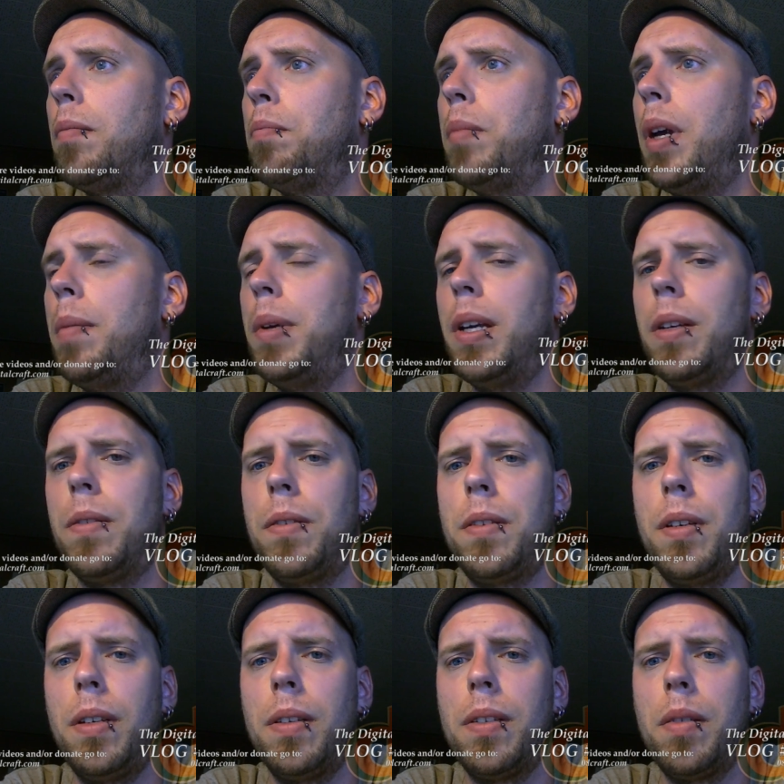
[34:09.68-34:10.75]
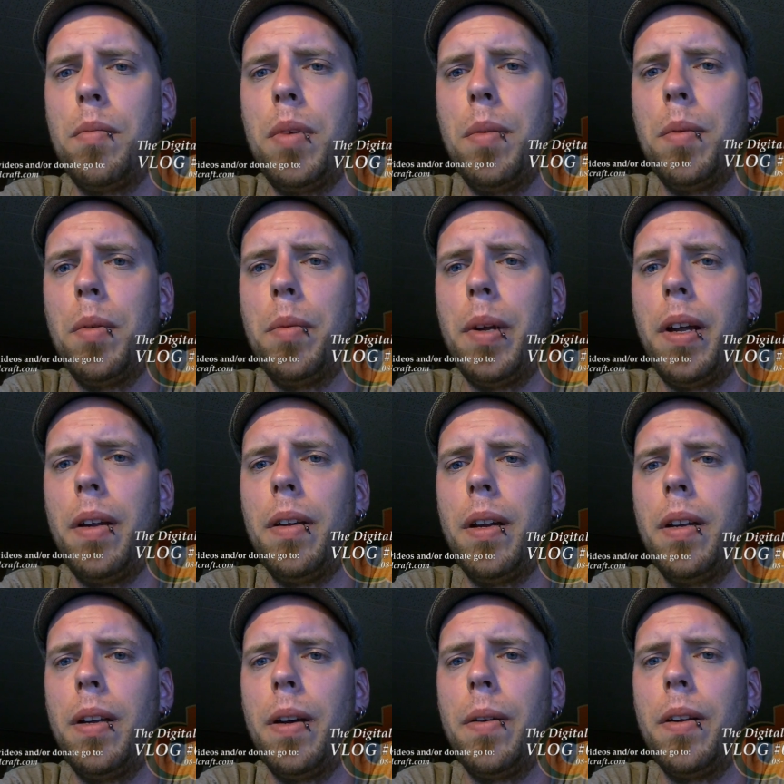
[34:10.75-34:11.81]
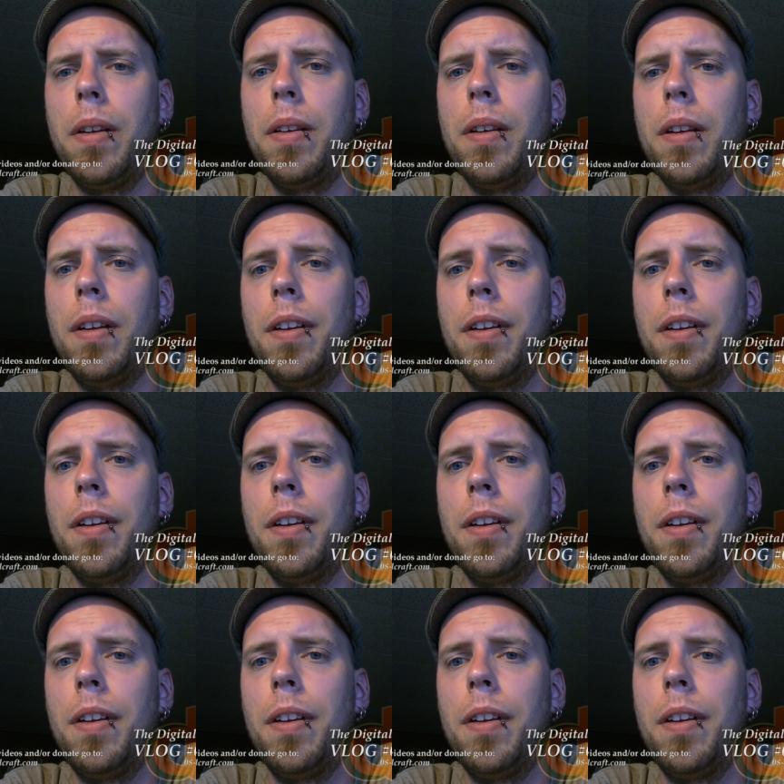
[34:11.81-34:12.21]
maybe interesting to some people, but I doubt it.